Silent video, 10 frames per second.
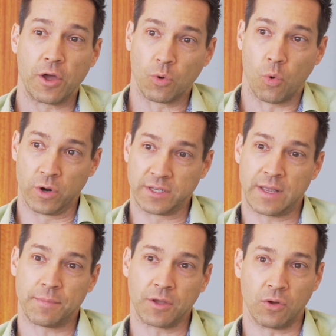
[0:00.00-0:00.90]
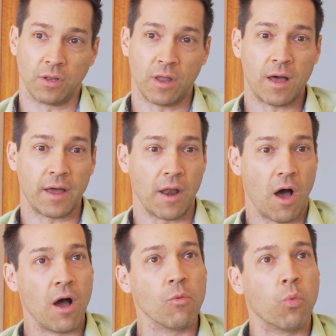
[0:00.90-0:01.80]
to order something online,
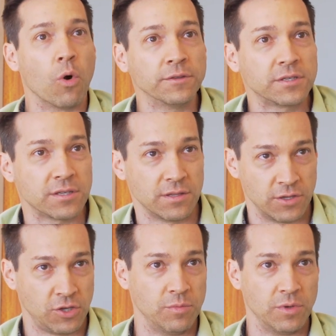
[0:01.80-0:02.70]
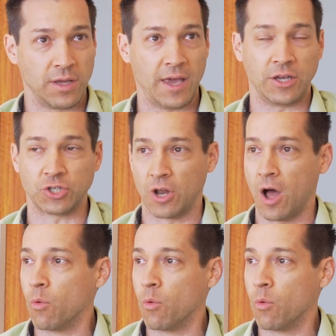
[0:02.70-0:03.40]
I want the communication. I